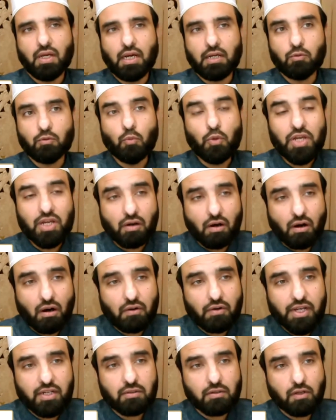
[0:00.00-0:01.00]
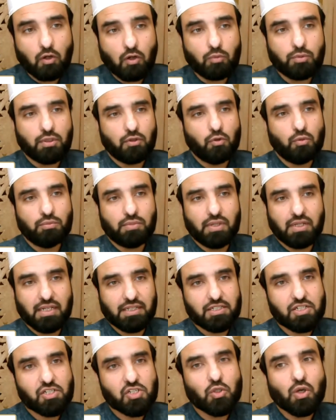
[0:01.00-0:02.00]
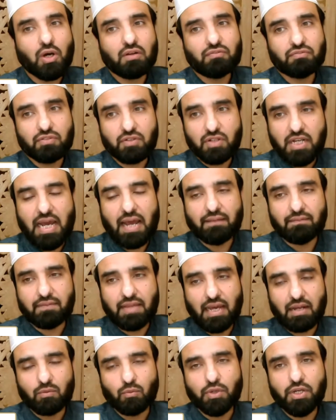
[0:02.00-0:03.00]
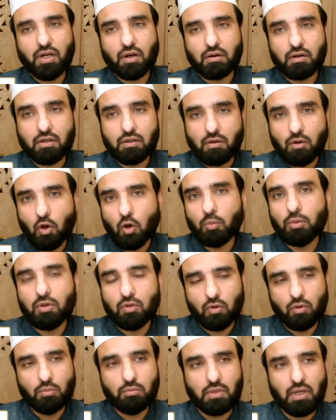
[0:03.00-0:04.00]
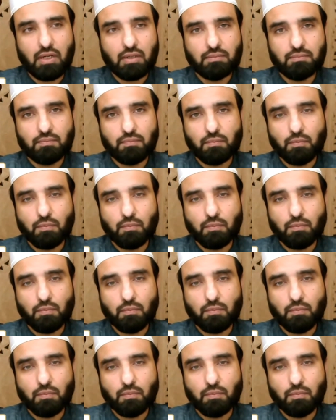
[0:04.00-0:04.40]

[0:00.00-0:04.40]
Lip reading: And we are a global ummah. Let us not forget that. We are a global ummah.